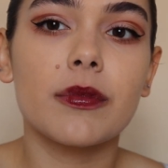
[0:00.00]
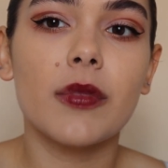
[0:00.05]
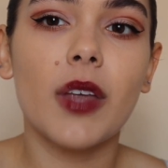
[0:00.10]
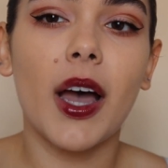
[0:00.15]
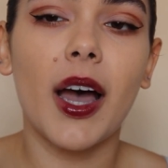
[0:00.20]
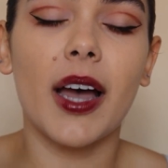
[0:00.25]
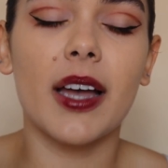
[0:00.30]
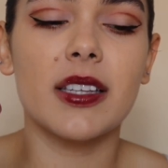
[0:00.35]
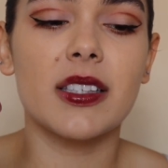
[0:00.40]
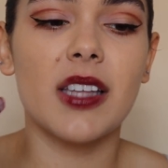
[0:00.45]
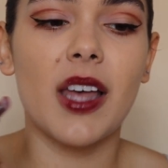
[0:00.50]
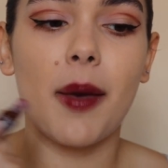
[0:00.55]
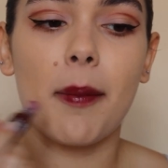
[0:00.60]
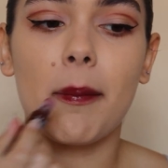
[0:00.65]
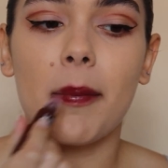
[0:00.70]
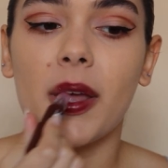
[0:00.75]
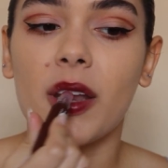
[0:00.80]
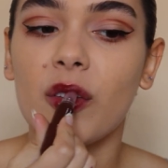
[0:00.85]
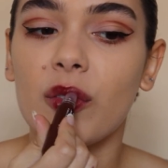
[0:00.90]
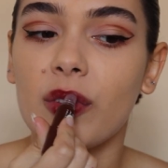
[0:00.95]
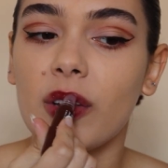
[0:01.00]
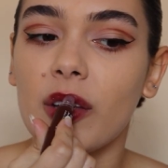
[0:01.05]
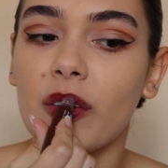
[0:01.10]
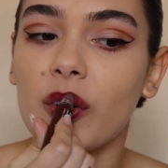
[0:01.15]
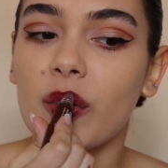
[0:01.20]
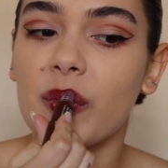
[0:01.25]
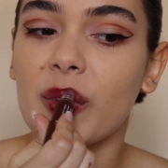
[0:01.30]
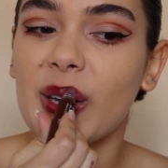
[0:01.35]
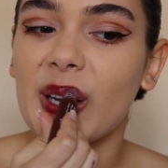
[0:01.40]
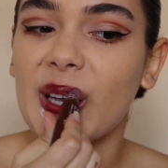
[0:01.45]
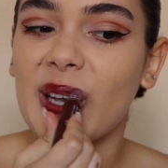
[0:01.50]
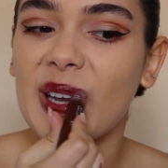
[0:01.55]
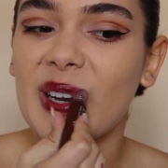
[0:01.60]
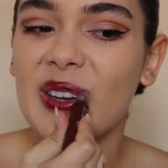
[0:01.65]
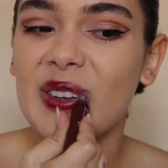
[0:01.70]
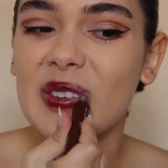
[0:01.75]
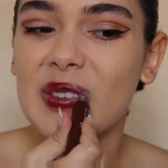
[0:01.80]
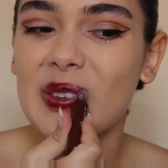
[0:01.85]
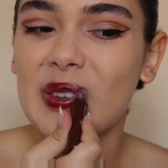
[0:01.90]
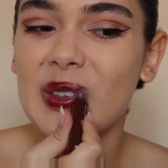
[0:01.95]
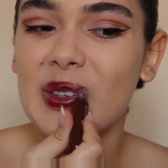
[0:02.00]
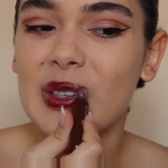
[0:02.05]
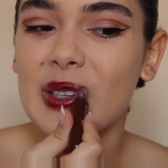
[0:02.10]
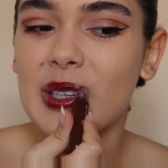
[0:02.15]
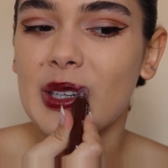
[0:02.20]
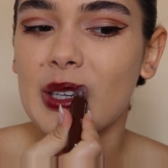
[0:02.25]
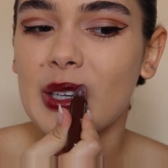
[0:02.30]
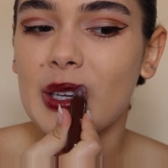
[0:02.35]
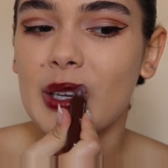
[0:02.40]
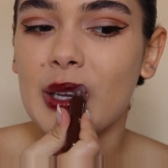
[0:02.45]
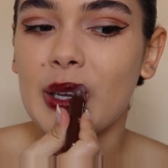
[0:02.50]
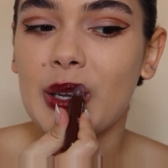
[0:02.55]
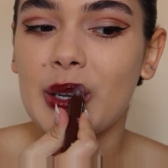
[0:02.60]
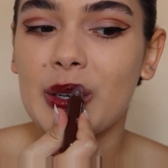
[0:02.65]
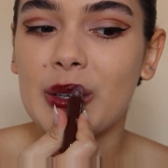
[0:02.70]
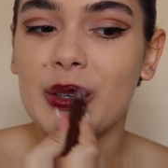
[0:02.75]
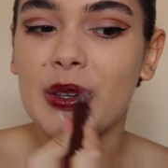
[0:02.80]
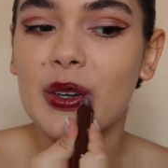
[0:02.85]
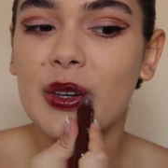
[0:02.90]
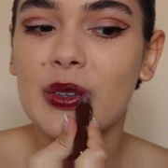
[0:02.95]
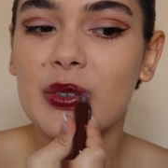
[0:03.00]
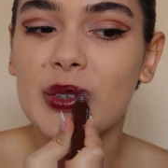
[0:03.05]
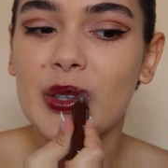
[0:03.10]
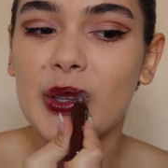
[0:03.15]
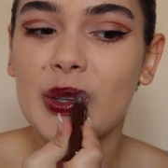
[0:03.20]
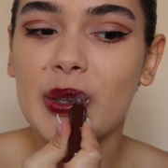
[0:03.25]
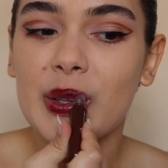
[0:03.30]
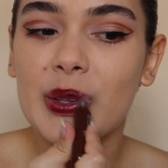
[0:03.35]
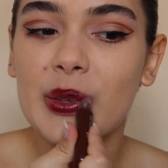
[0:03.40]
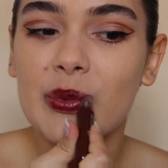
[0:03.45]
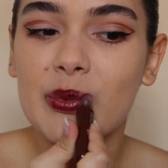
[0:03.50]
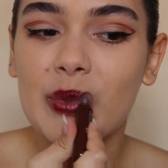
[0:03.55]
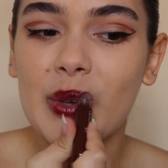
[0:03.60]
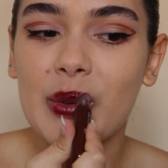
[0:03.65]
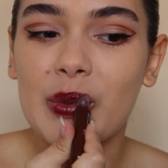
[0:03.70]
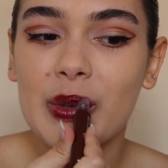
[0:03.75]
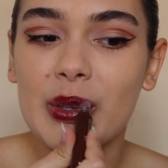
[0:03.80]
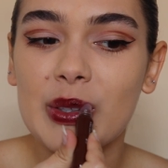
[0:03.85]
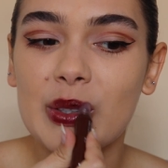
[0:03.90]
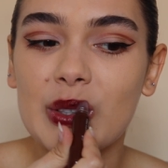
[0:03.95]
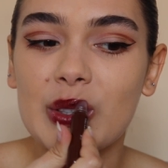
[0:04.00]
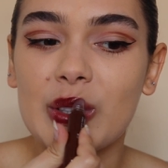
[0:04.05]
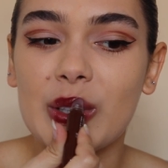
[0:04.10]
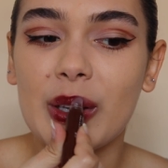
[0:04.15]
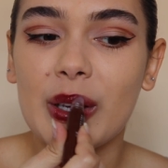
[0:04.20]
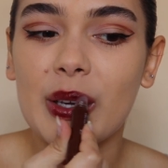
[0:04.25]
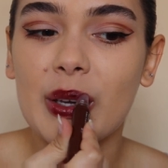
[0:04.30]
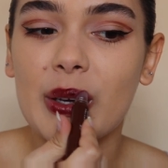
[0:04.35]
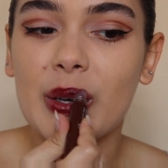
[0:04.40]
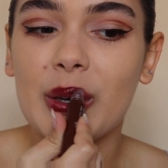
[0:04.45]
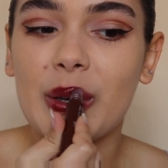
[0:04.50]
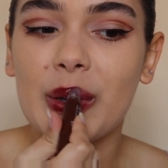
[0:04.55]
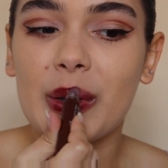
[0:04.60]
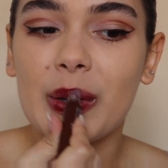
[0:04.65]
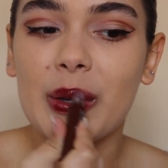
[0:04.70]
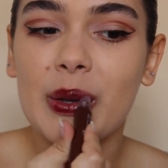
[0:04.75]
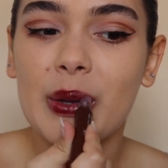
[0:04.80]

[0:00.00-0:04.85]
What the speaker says: has that mint flavor, but it kind of, I don't know if it's maybe just like a